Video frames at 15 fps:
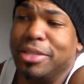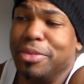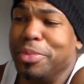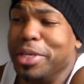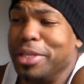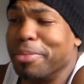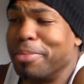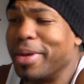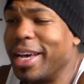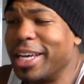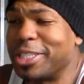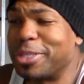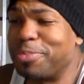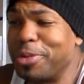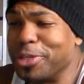to be the
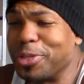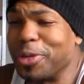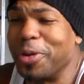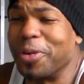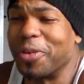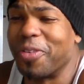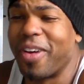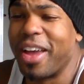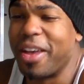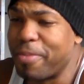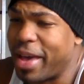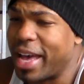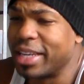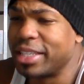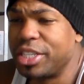best, puts on
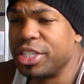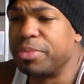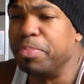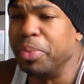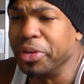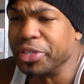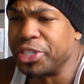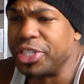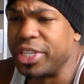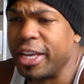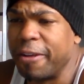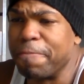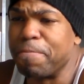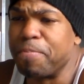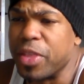great matches,
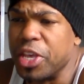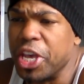bullshit,